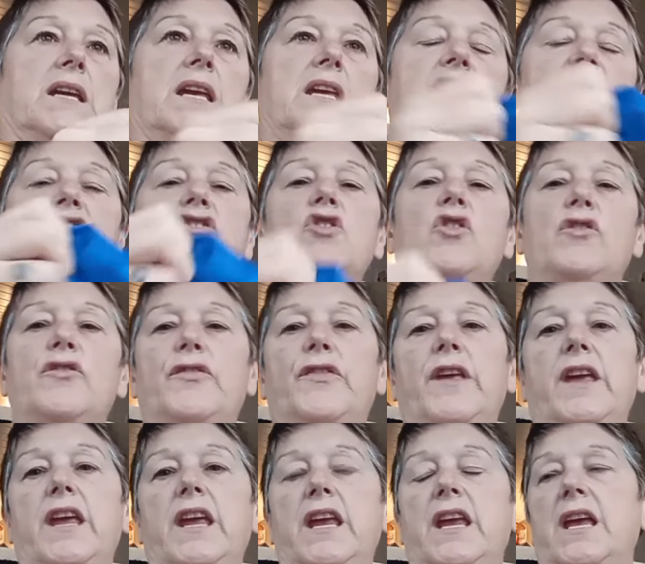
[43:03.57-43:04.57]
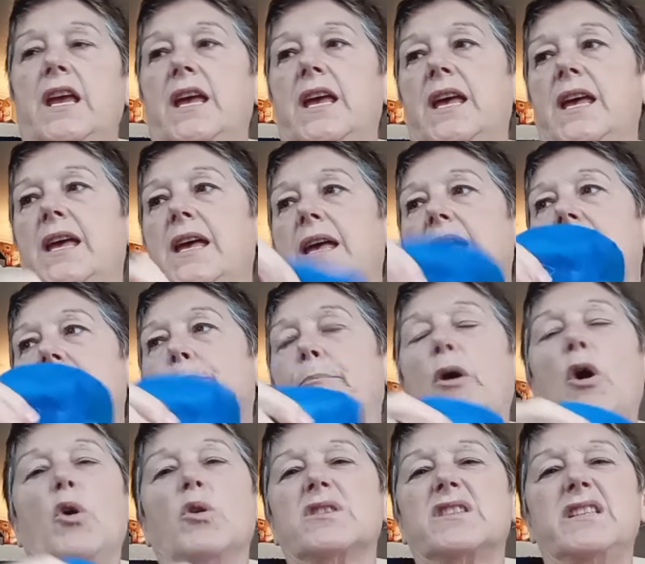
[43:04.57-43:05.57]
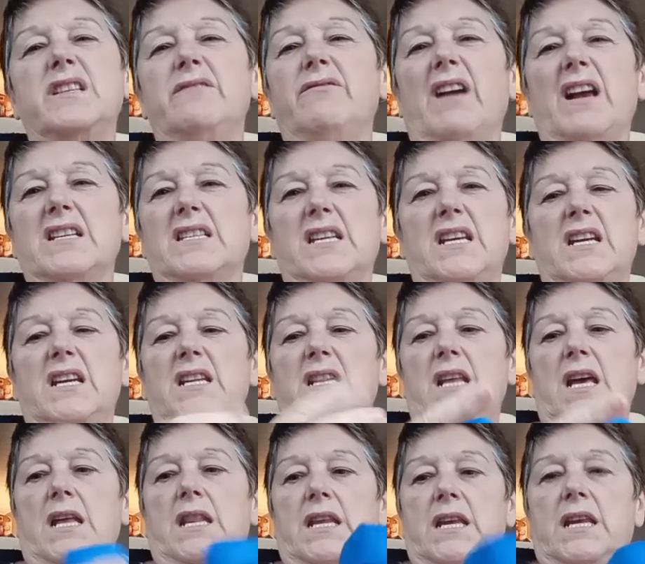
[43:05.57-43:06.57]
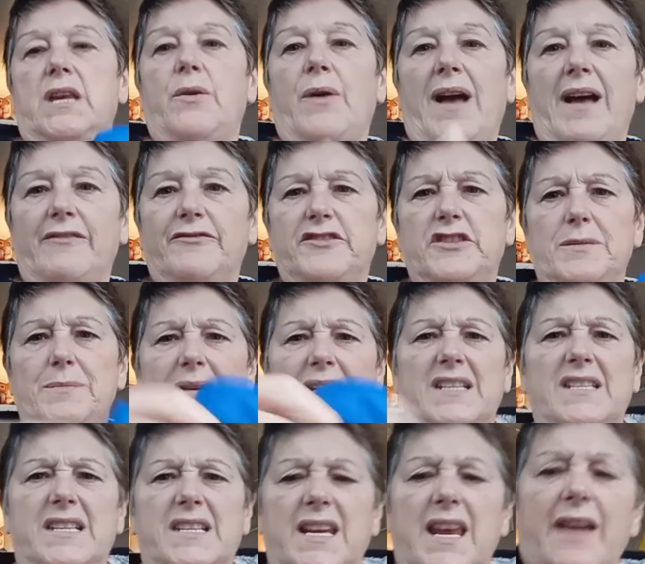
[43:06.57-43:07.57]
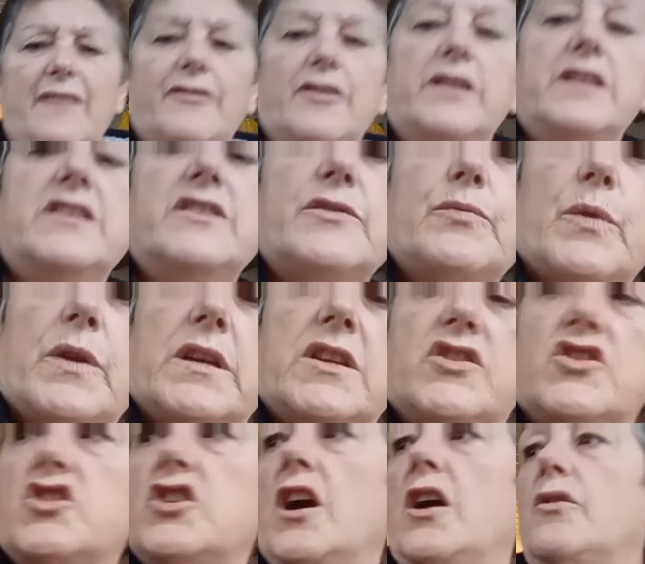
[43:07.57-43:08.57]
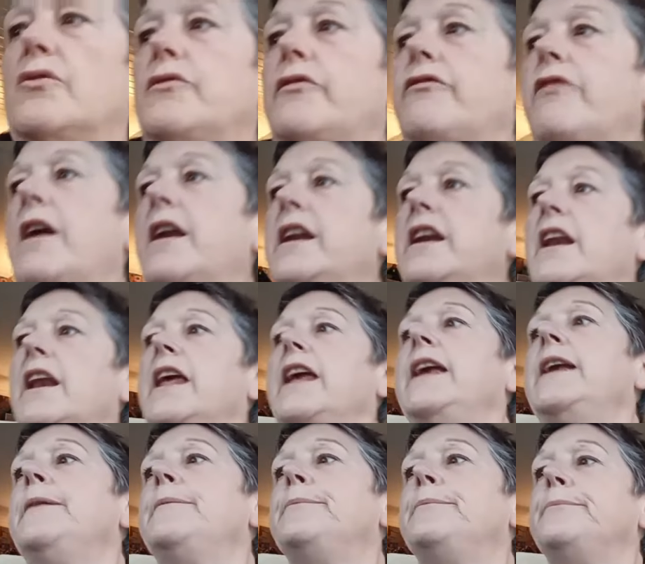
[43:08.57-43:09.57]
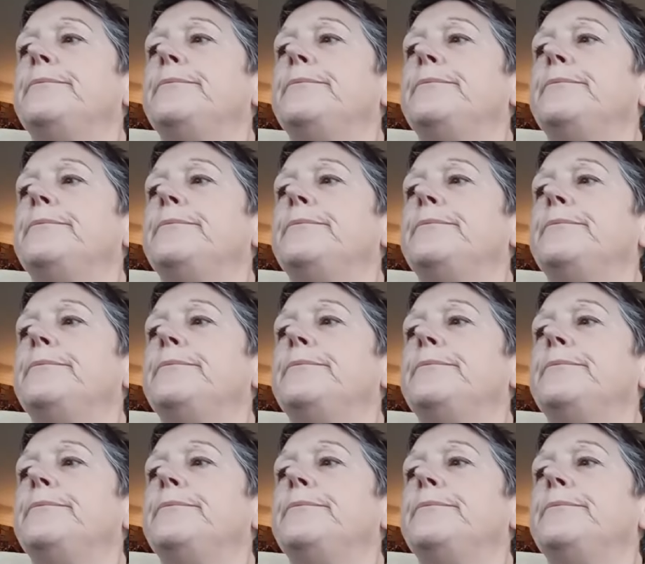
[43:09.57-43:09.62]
it's not the epoxy resin and that that you have to mix together. This one is child friendly.